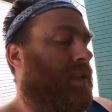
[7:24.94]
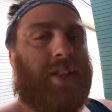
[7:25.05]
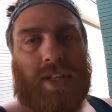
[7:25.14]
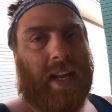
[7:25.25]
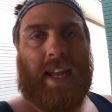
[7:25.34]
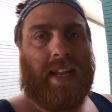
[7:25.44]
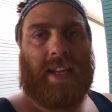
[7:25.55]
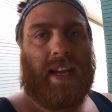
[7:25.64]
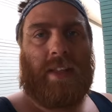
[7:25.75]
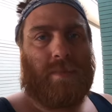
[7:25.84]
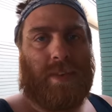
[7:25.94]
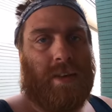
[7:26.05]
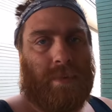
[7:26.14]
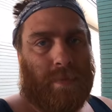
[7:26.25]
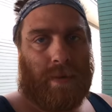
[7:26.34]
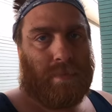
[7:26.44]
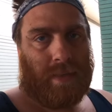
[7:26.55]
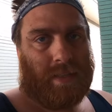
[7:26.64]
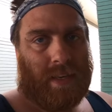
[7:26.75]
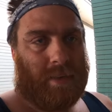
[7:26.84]
Just getting it together was the hard part.
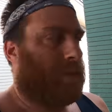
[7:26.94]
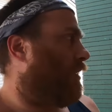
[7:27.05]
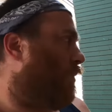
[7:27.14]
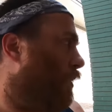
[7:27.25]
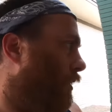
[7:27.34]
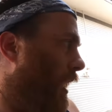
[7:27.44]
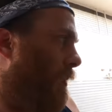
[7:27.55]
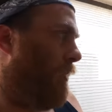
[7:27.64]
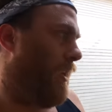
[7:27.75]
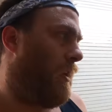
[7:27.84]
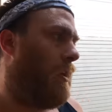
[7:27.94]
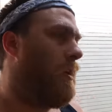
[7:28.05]
Putting stickers on it will not be.